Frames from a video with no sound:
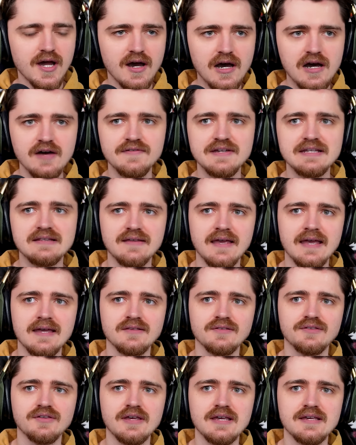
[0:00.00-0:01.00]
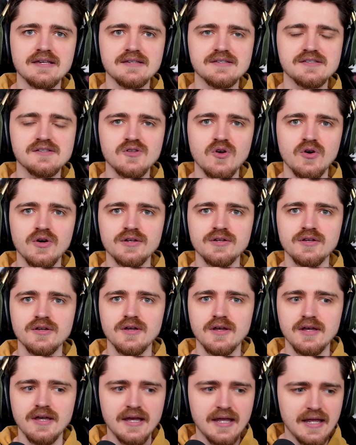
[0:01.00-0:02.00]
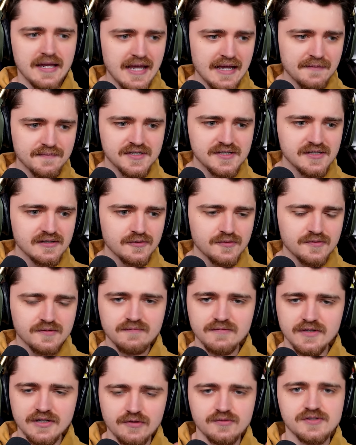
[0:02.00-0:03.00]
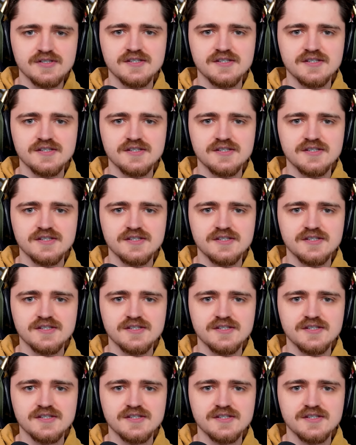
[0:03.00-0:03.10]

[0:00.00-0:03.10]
Harvey Dent is not an absolute, you know,